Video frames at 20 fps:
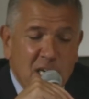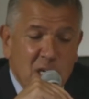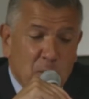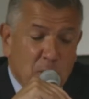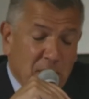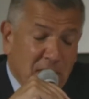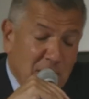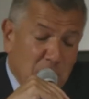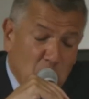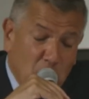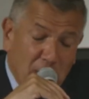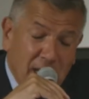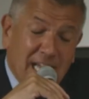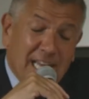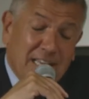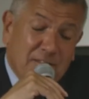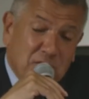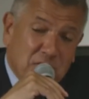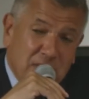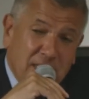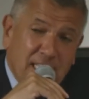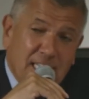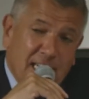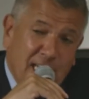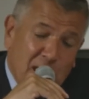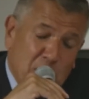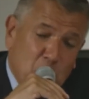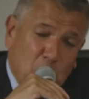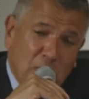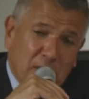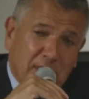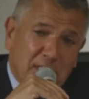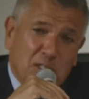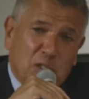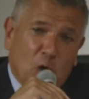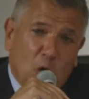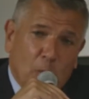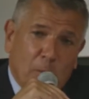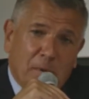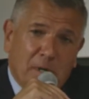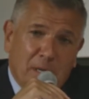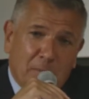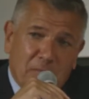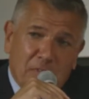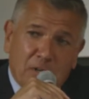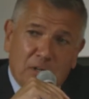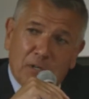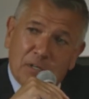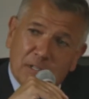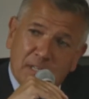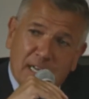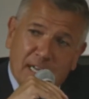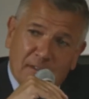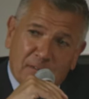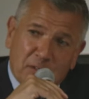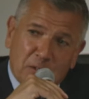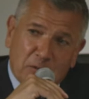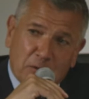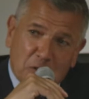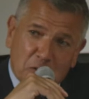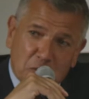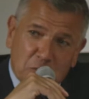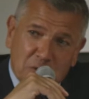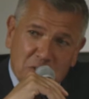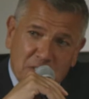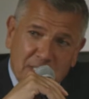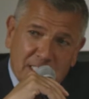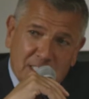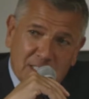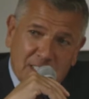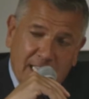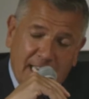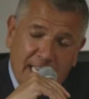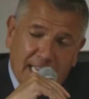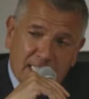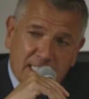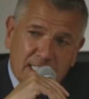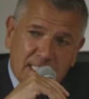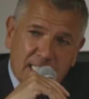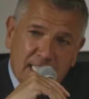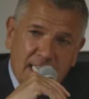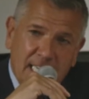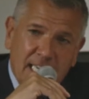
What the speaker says: But I have said I'm willing to open up the hood on the gross receipts tax